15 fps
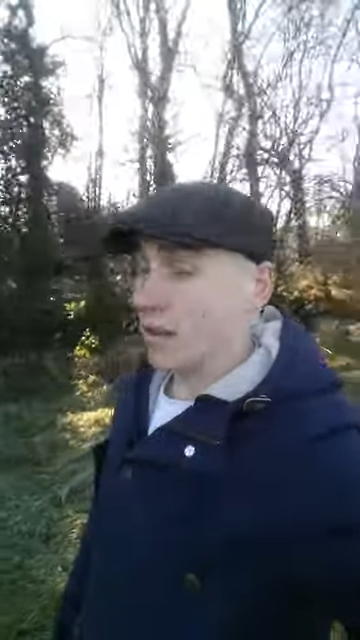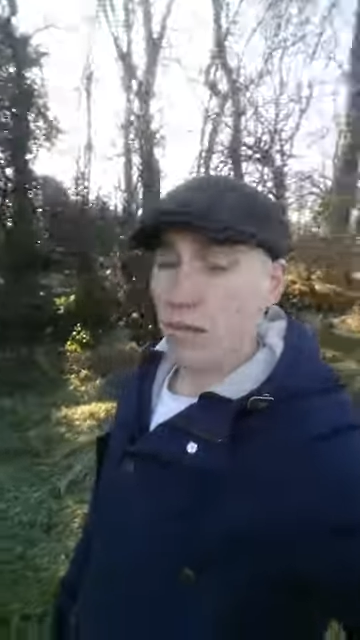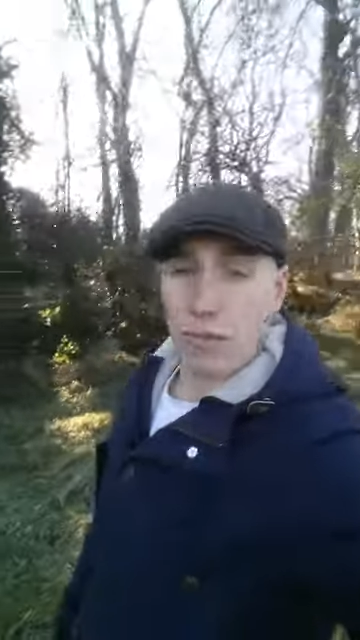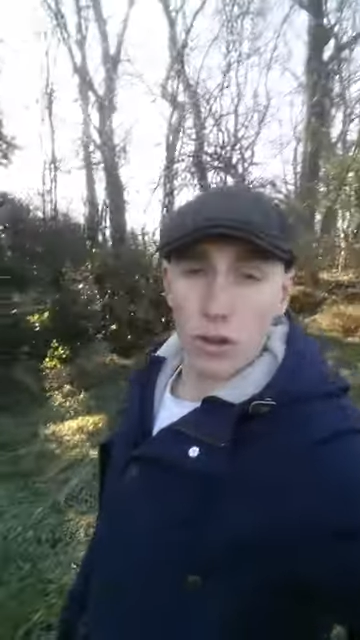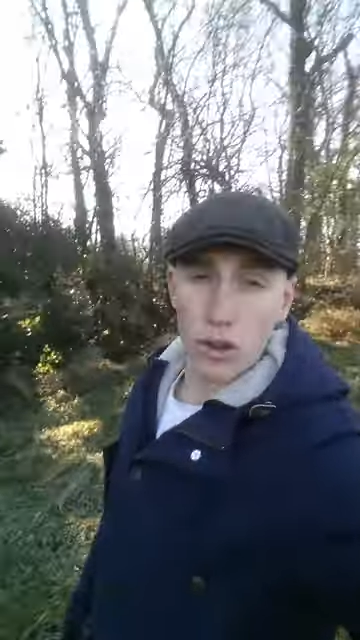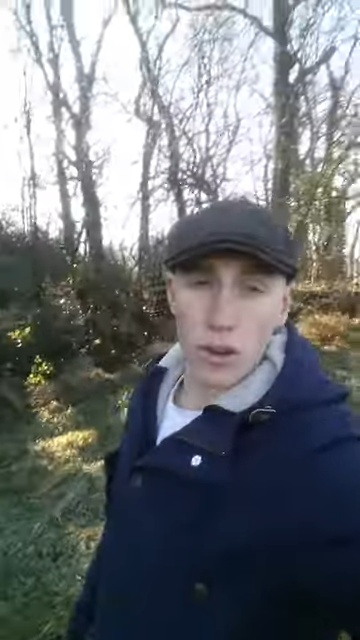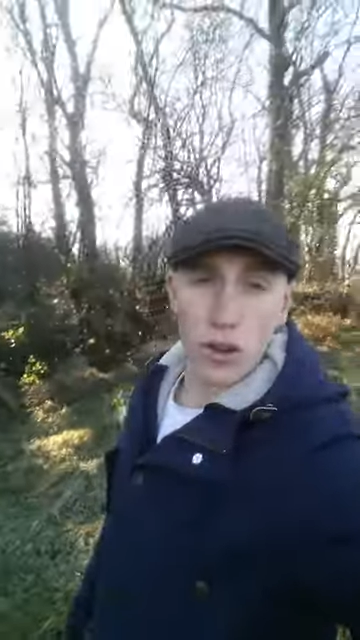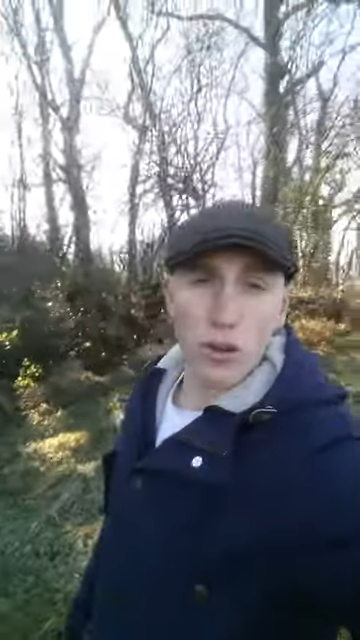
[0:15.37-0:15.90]

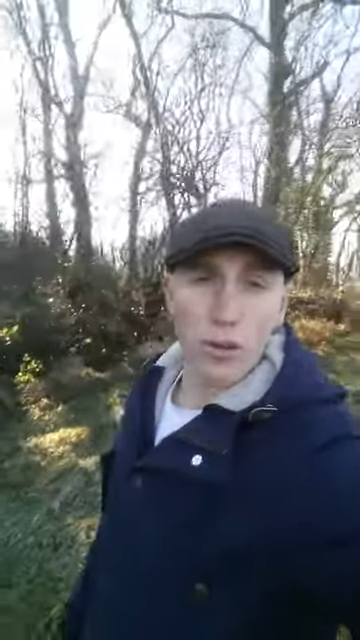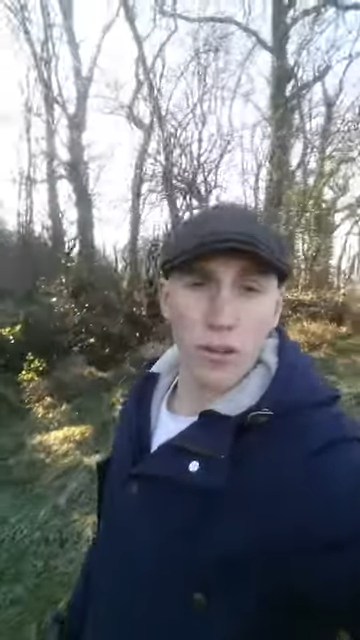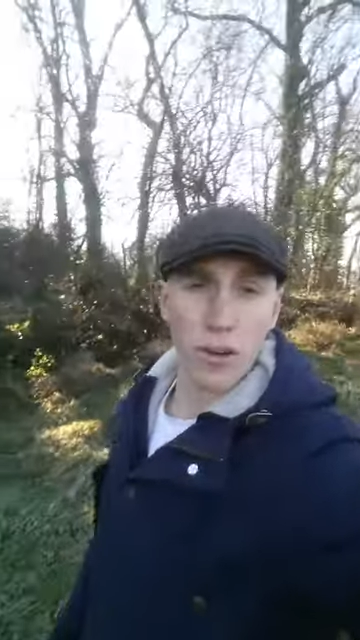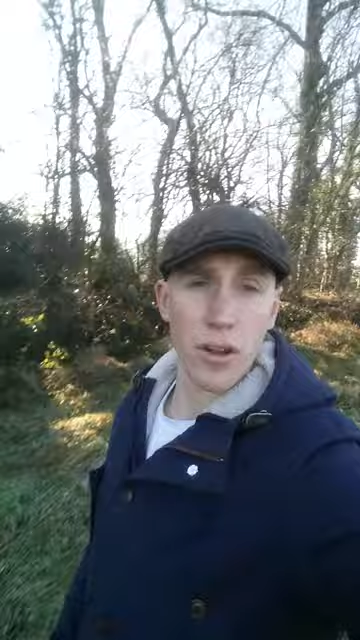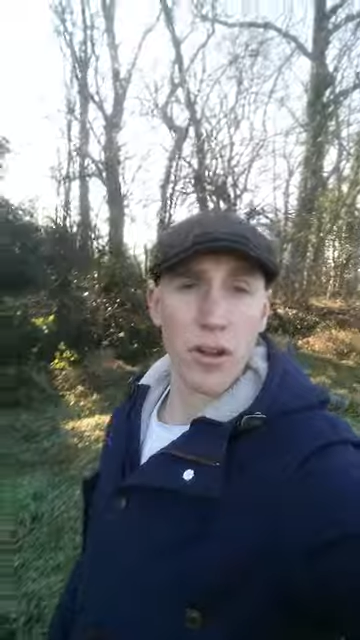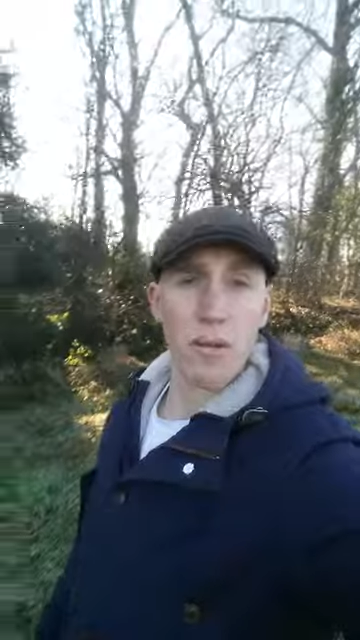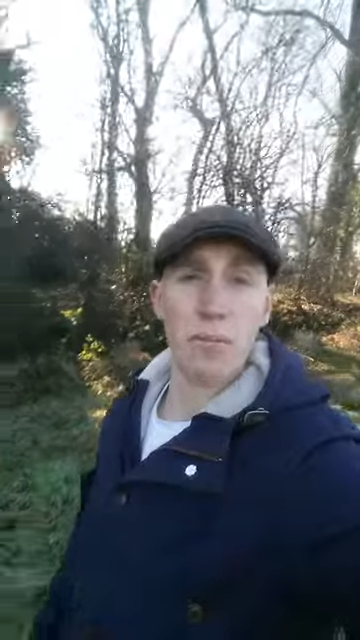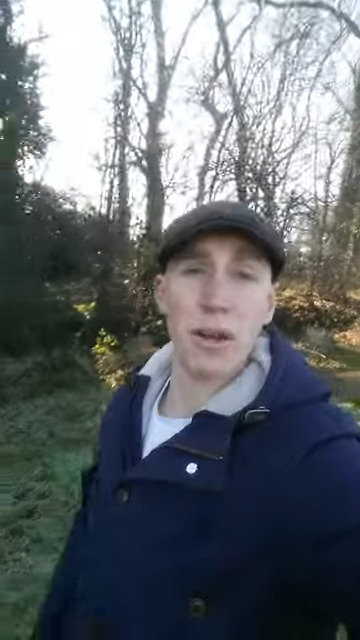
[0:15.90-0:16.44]
for
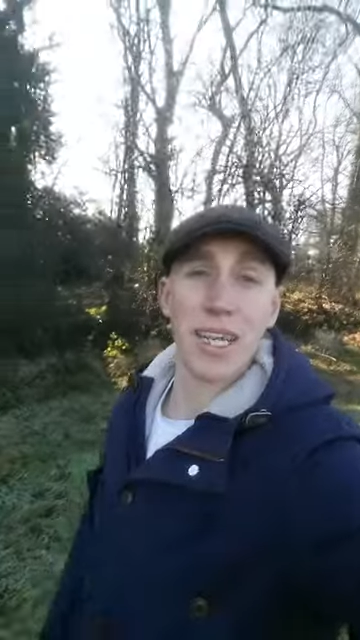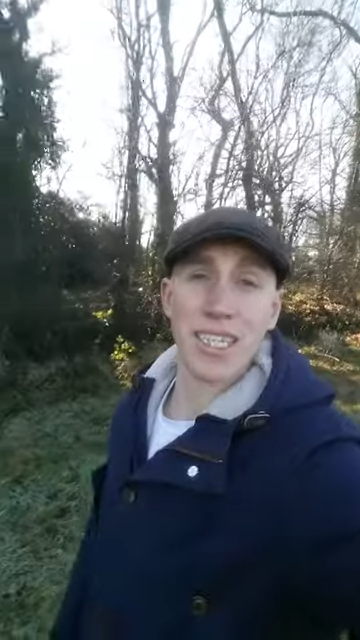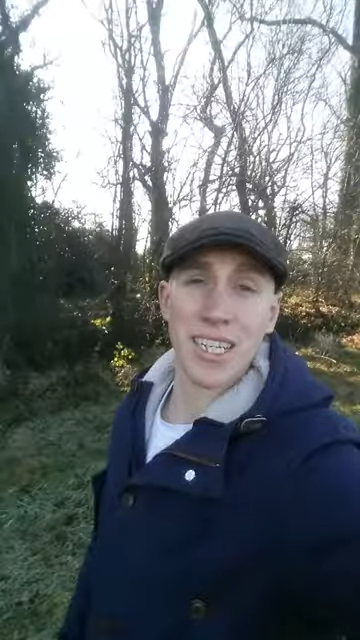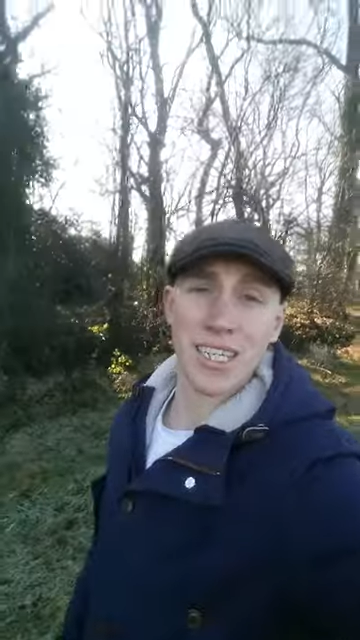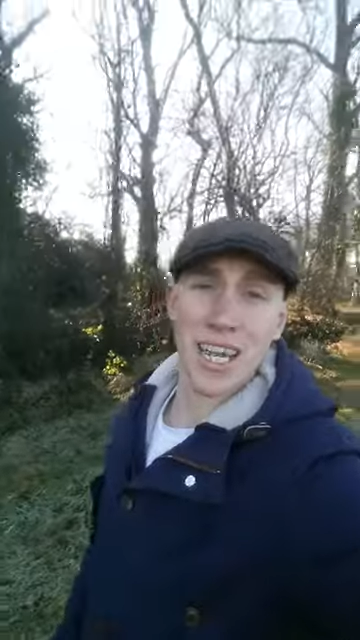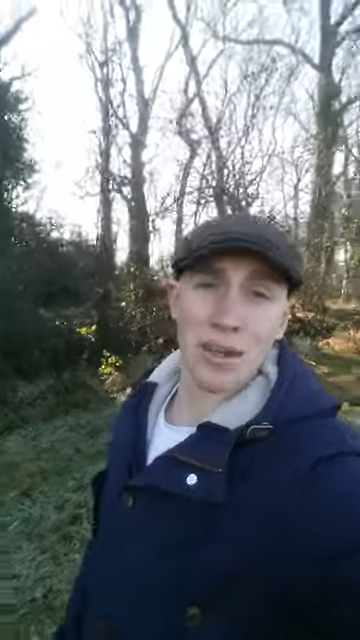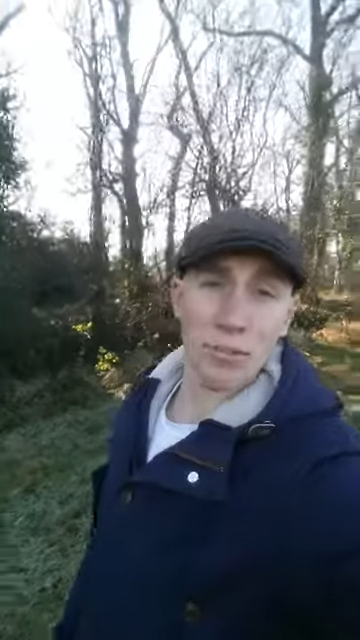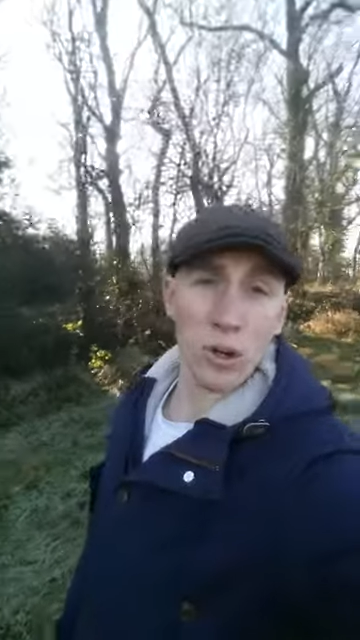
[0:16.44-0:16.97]
druffin,
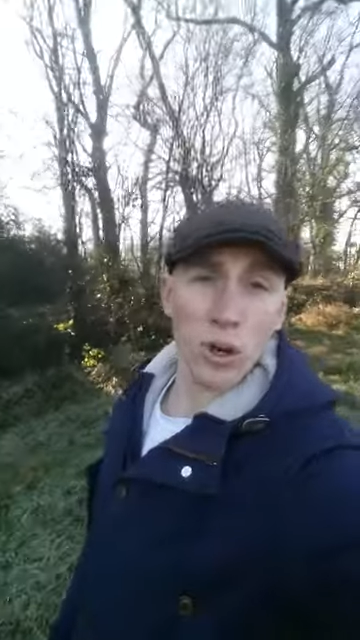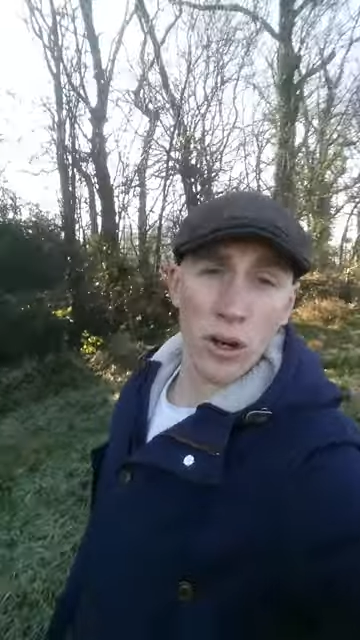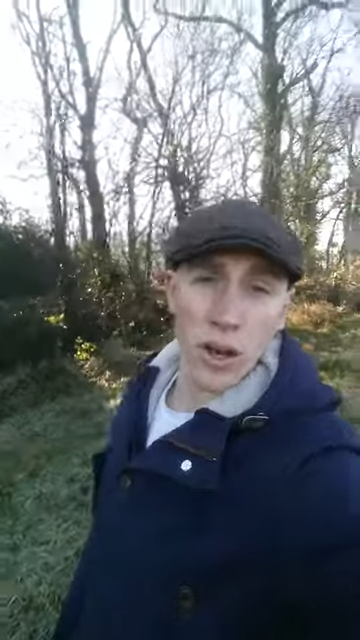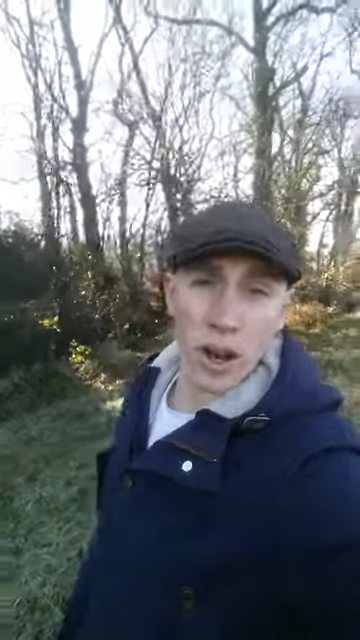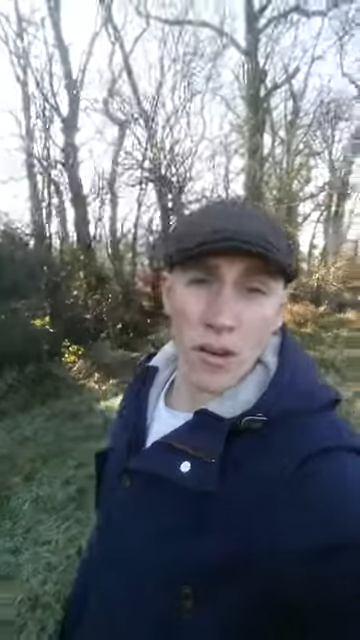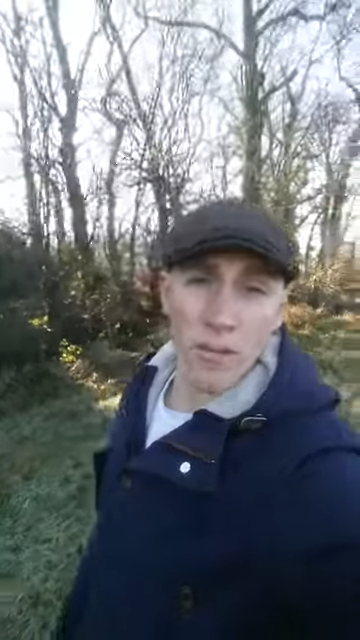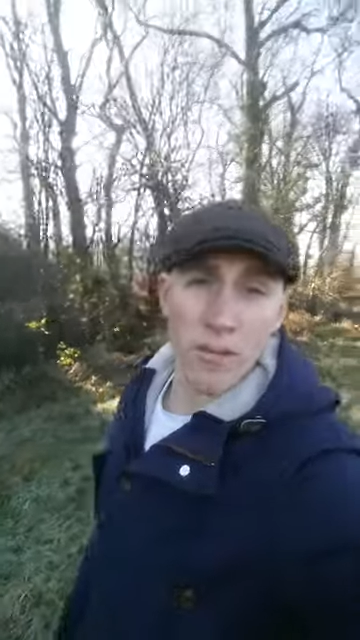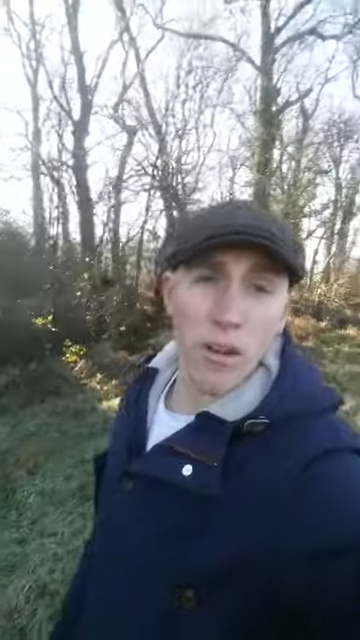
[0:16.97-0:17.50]
means there's had more
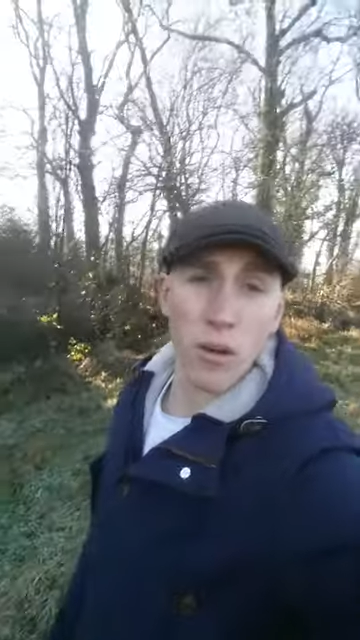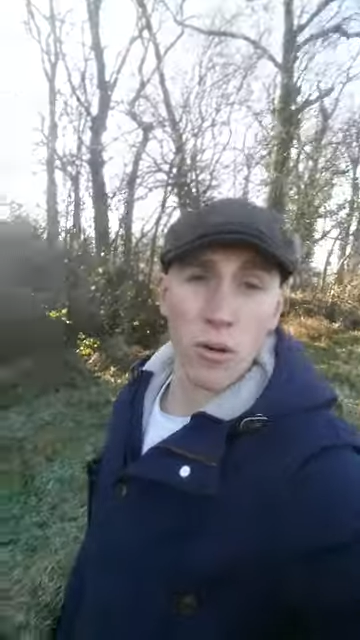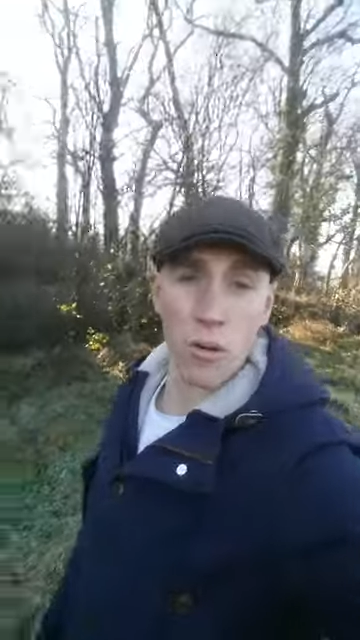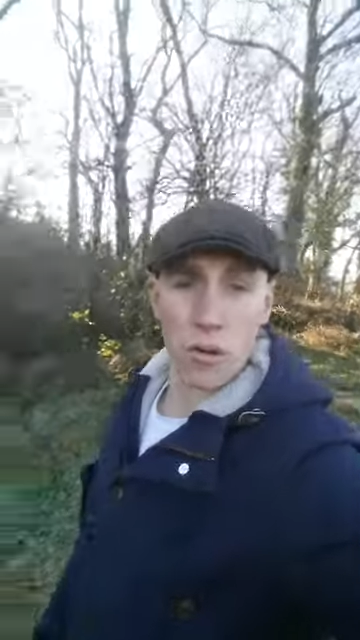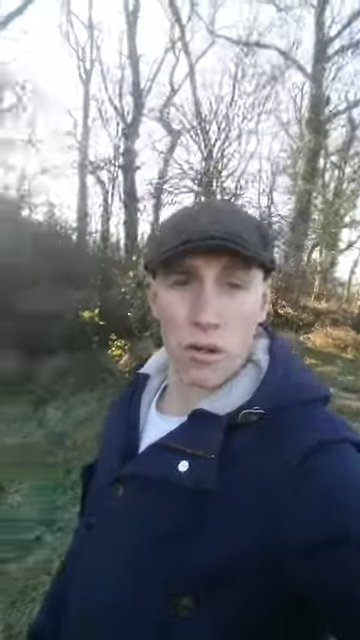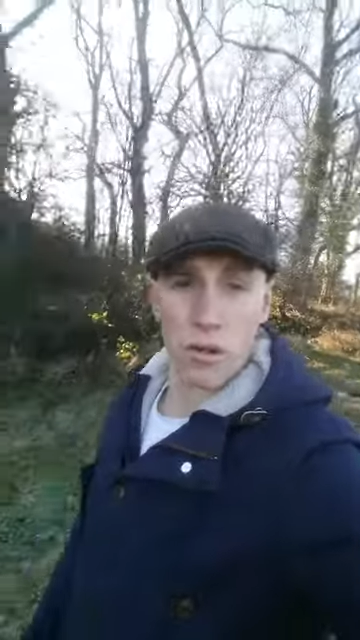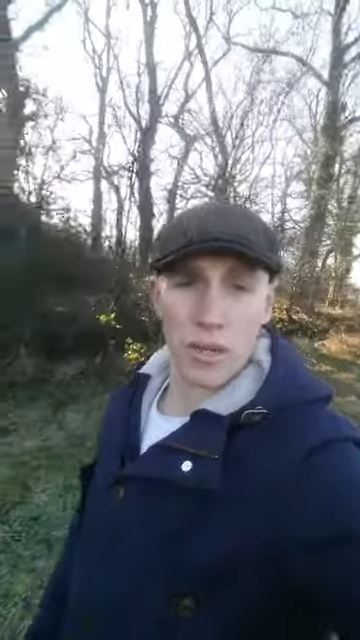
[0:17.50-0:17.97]
than a few.